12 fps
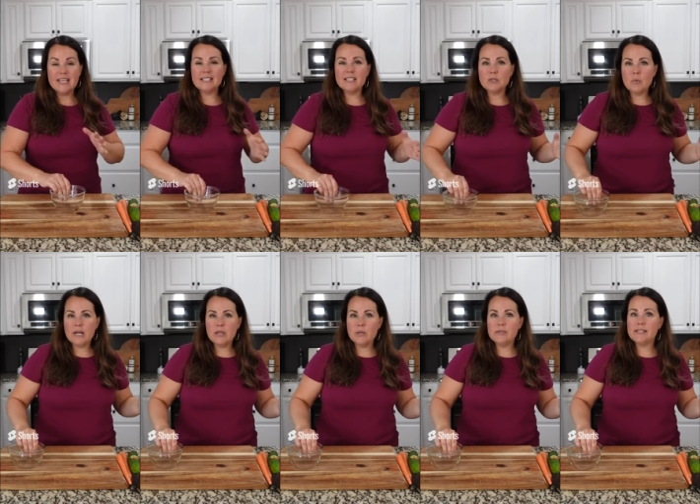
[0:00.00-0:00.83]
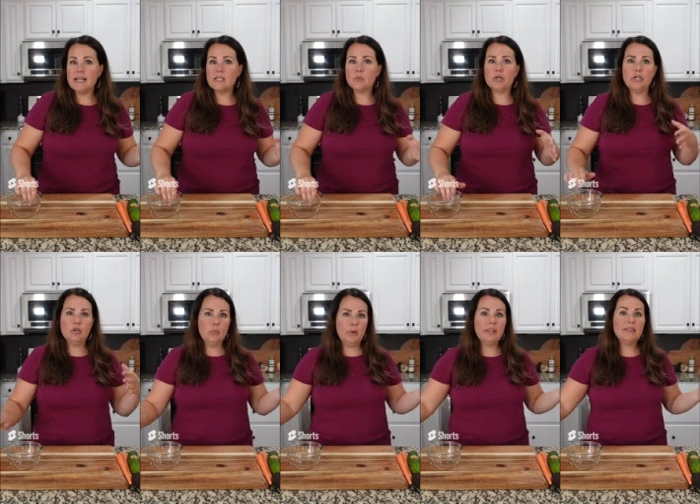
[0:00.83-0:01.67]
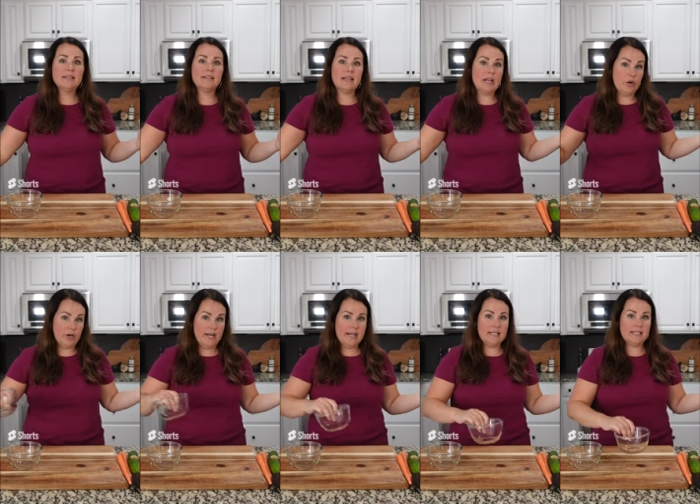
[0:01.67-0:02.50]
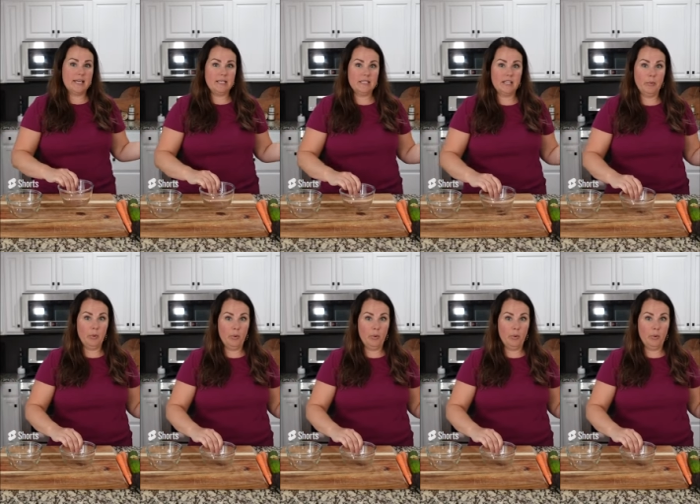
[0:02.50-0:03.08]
This is one of those things where you put this ingredients into the